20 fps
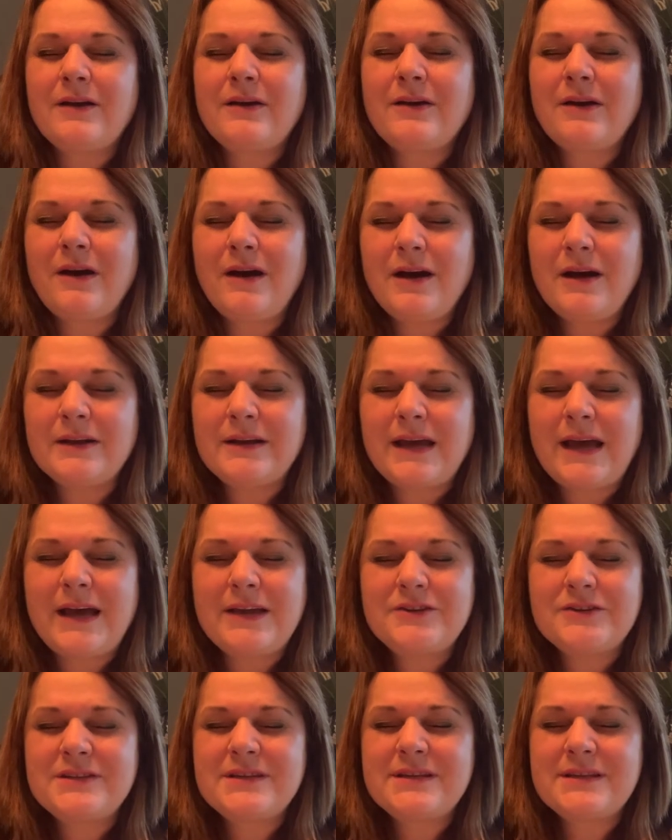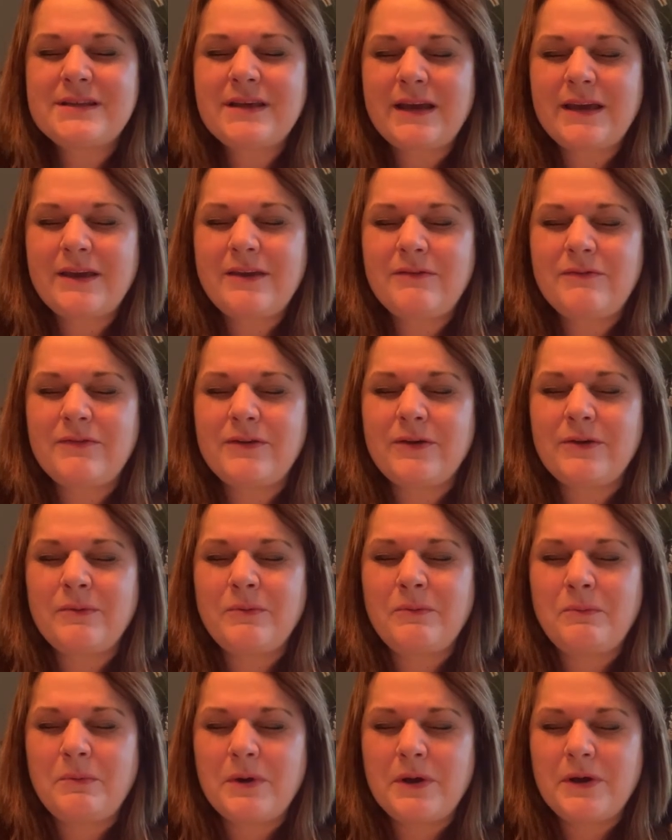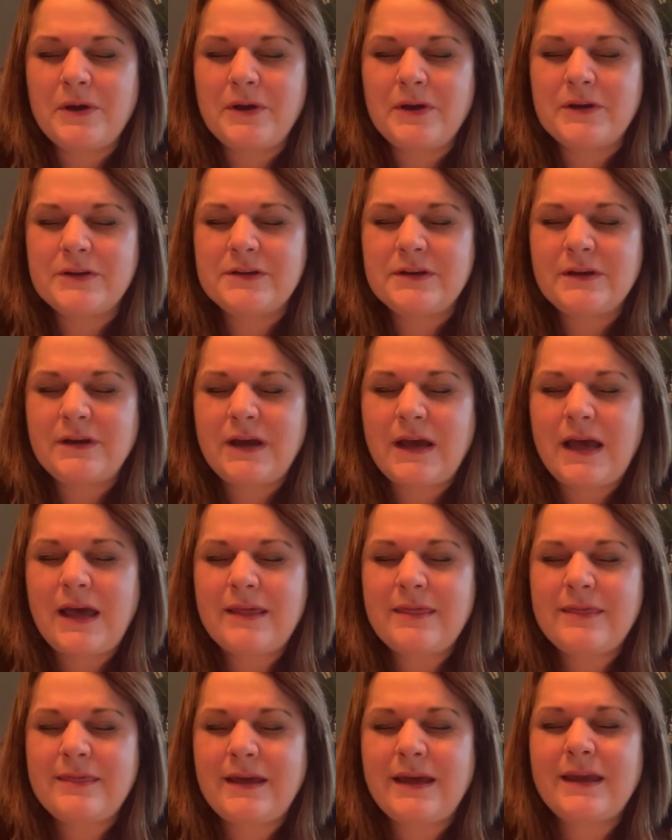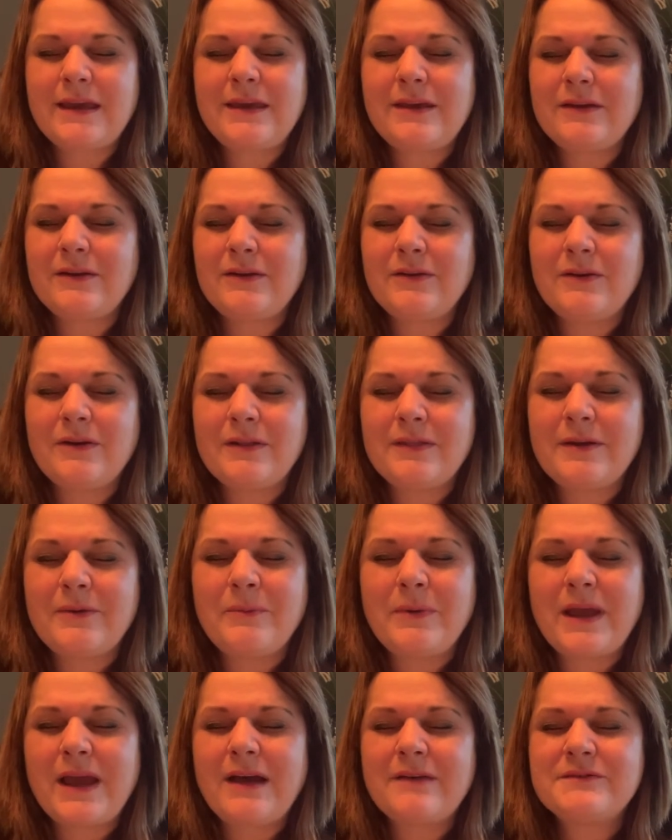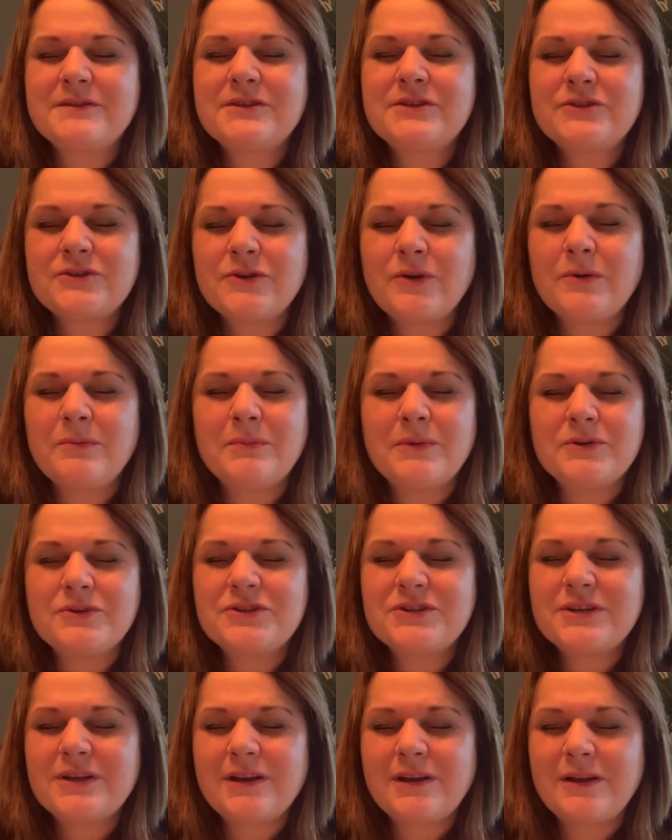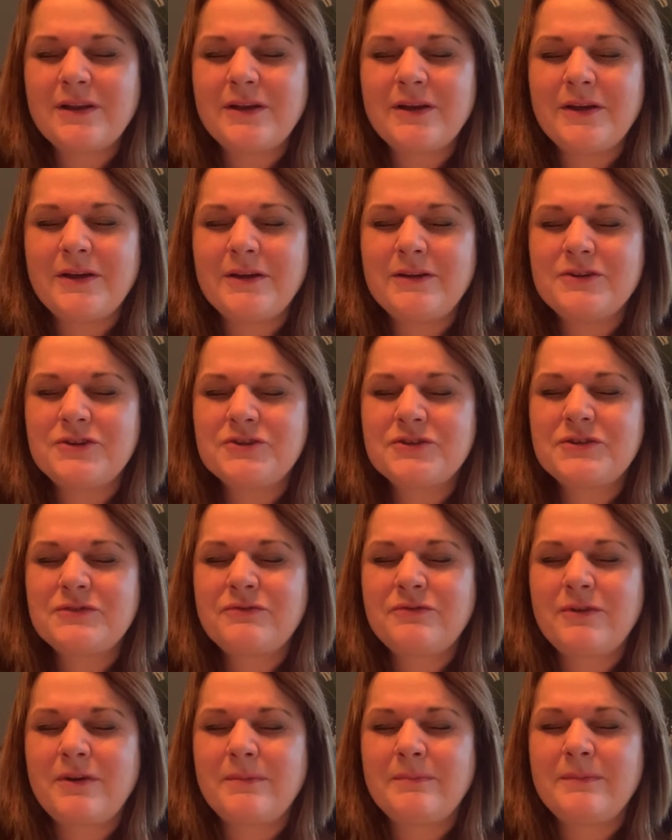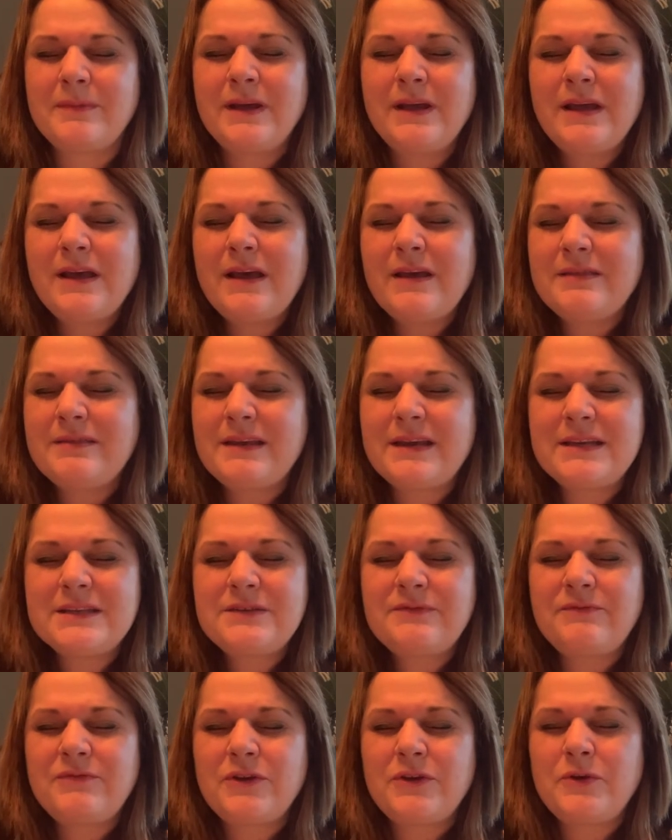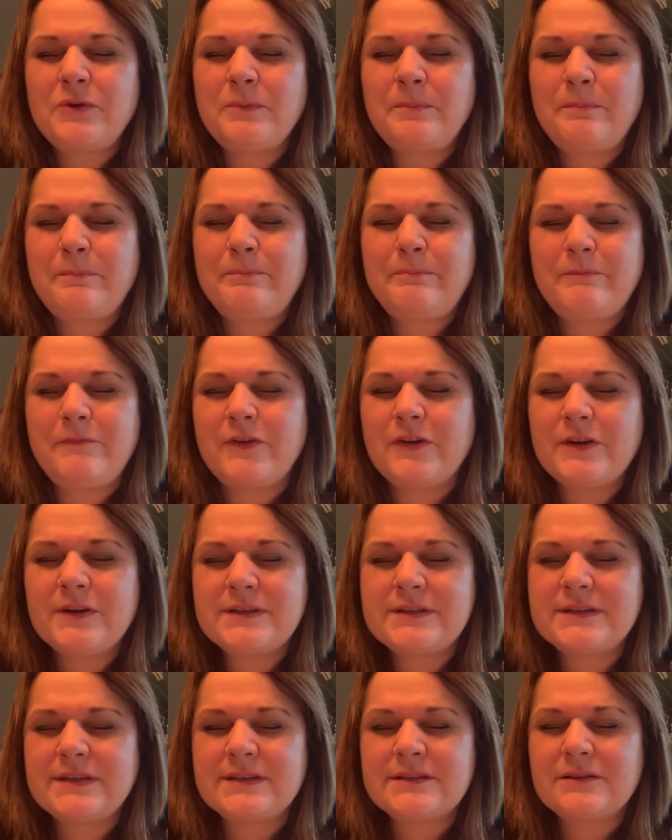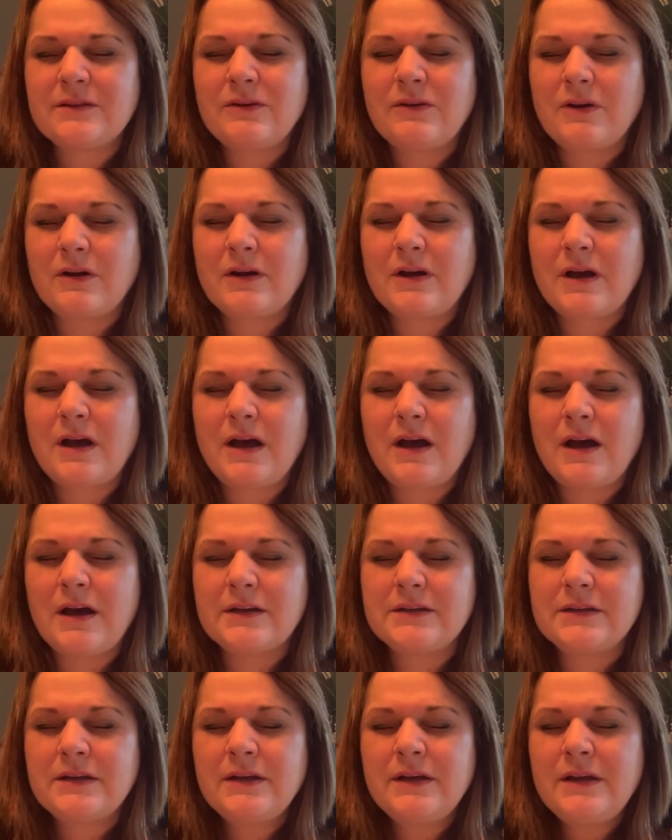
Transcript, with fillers: God, I just thank you for your word. I thank you, Lord, that we have so much to learn just from these few verses, Lord God.